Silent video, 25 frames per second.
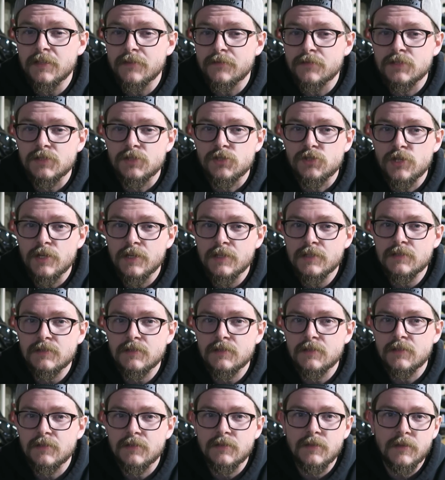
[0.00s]
have
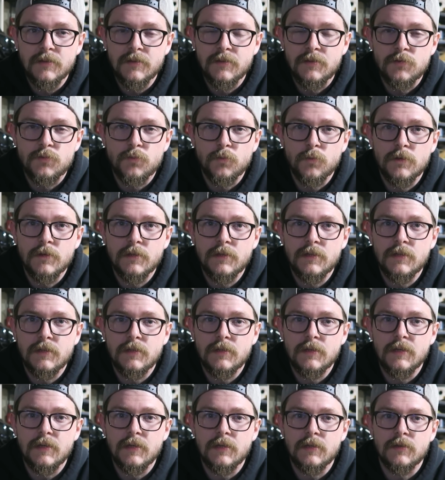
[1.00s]
suggested and nothing's
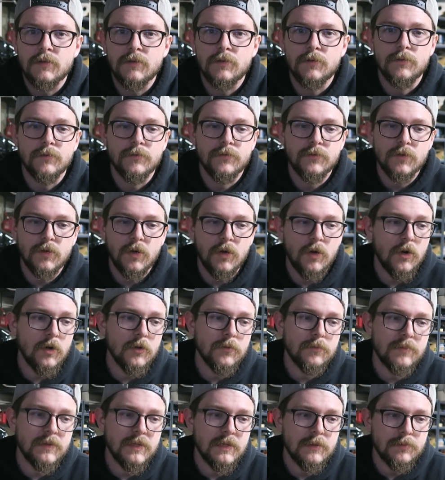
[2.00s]
working, and you've
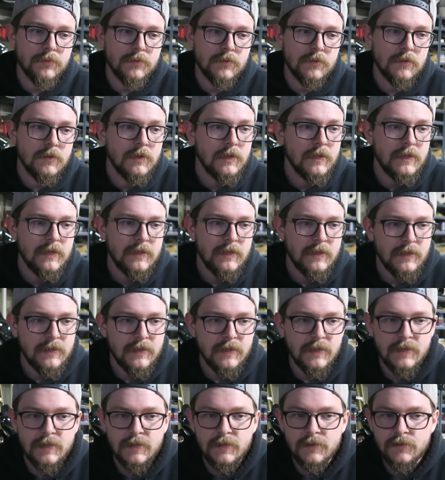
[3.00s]
called people
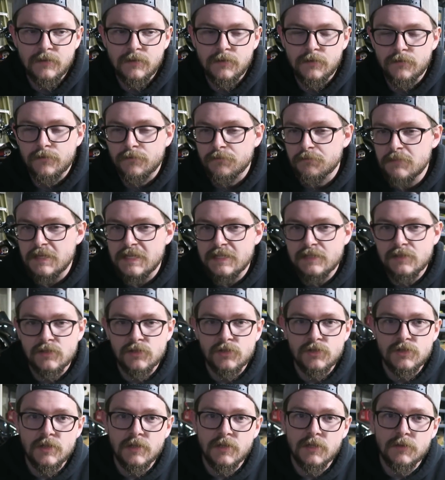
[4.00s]
and you've
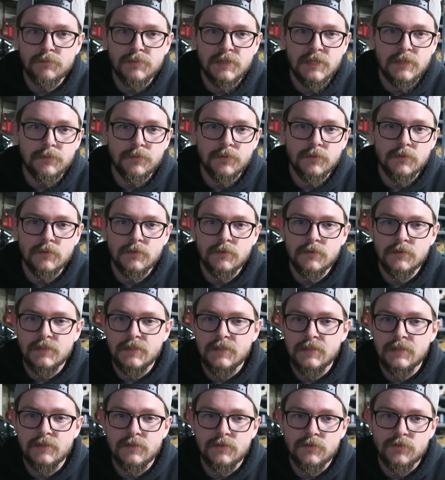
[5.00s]
messaged other people
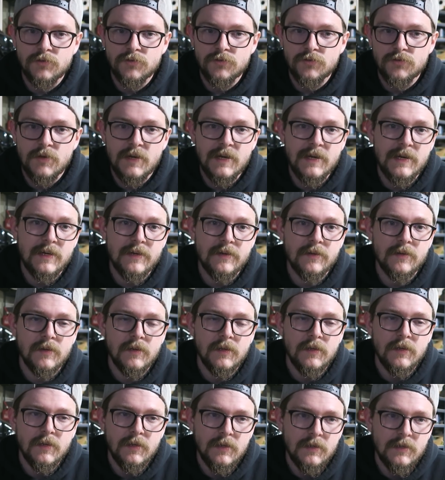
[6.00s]
and tried
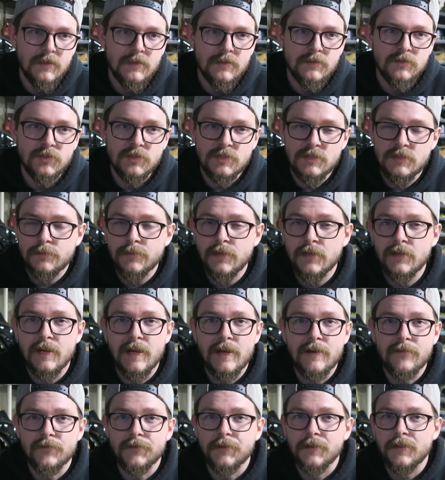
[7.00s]
just about
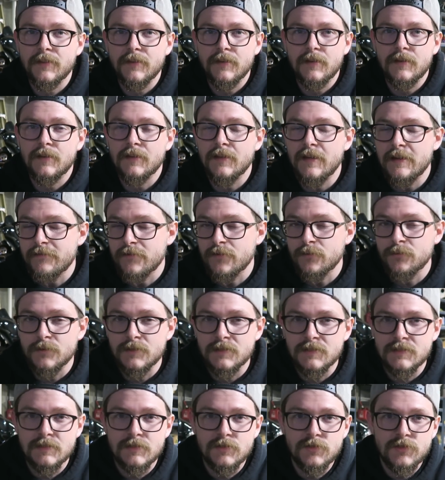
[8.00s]
everything
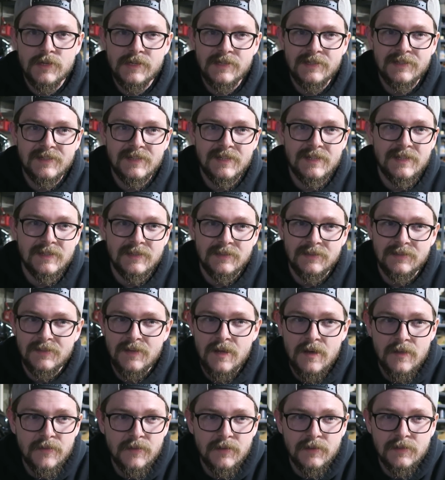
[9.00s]
everyone suggested and
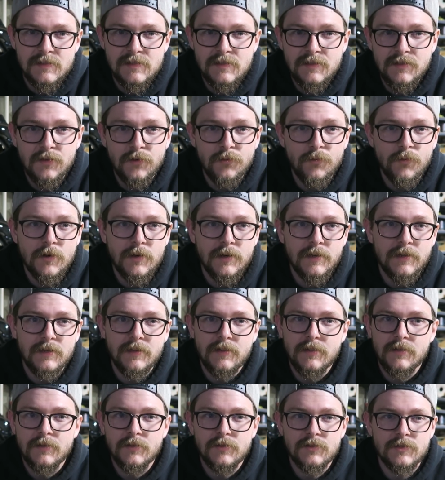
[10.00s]
nothing's still
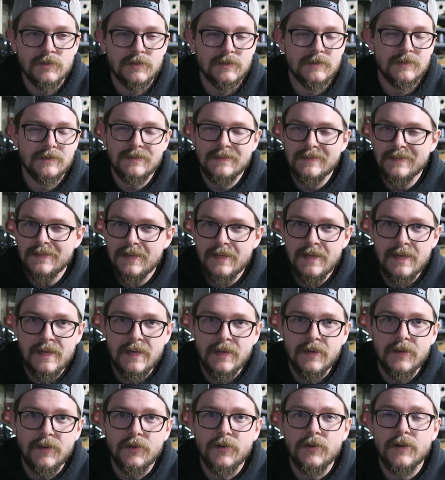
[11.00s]
working, you're just
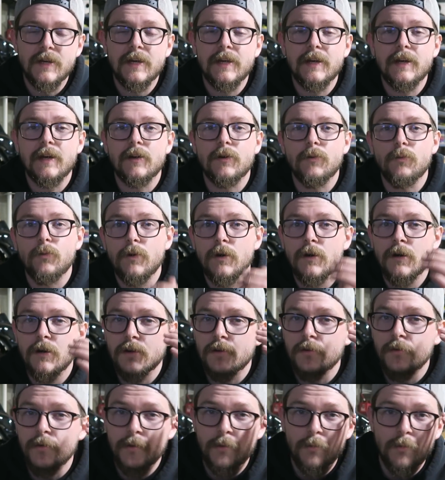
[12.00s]
hitting your head on a wall
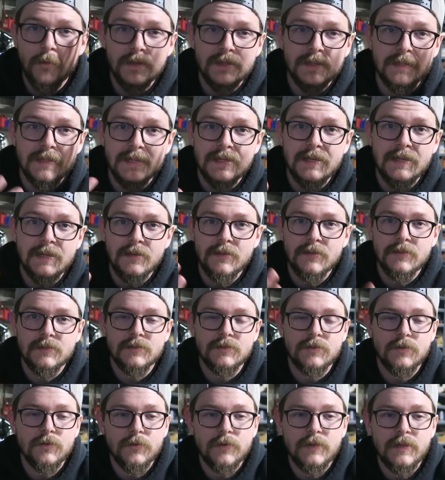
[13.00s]
going, what the hell is
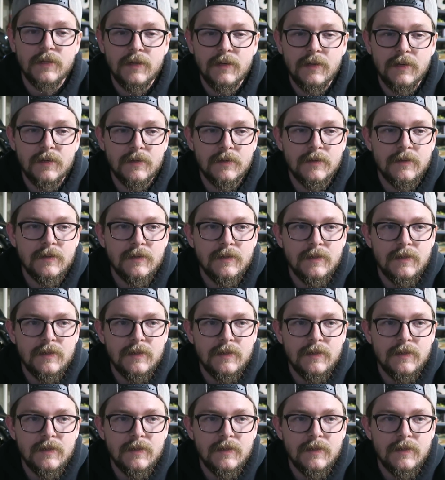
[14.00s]
going on?